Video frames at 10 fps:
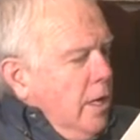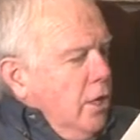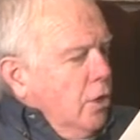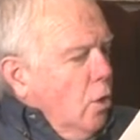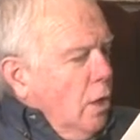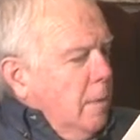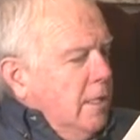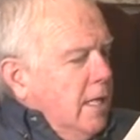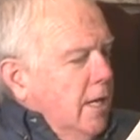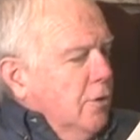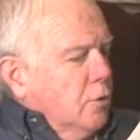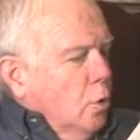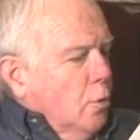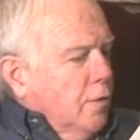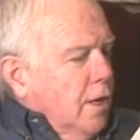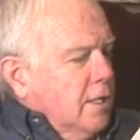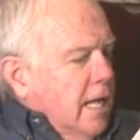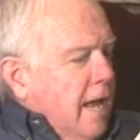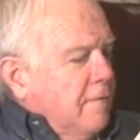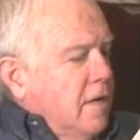he could only be 10 years older than his
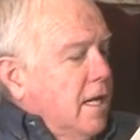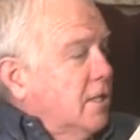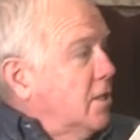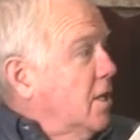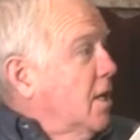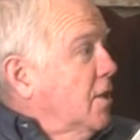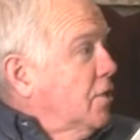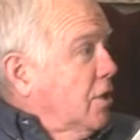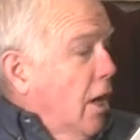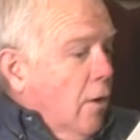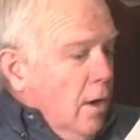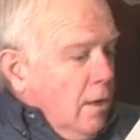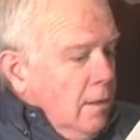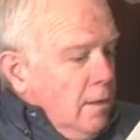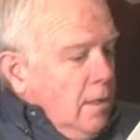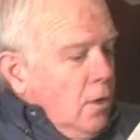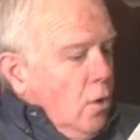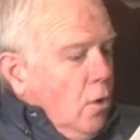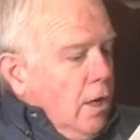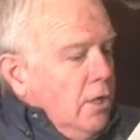half niece, Sarah,
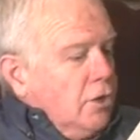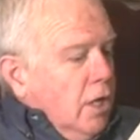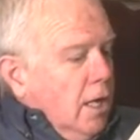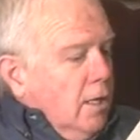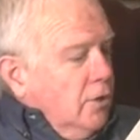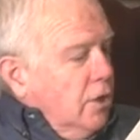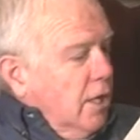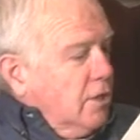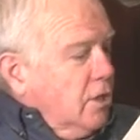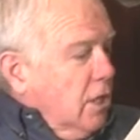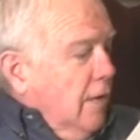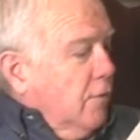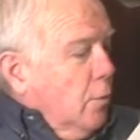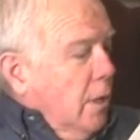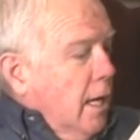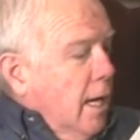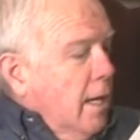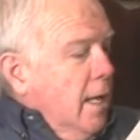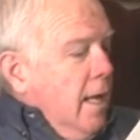or Iscah, Genesis 11 29,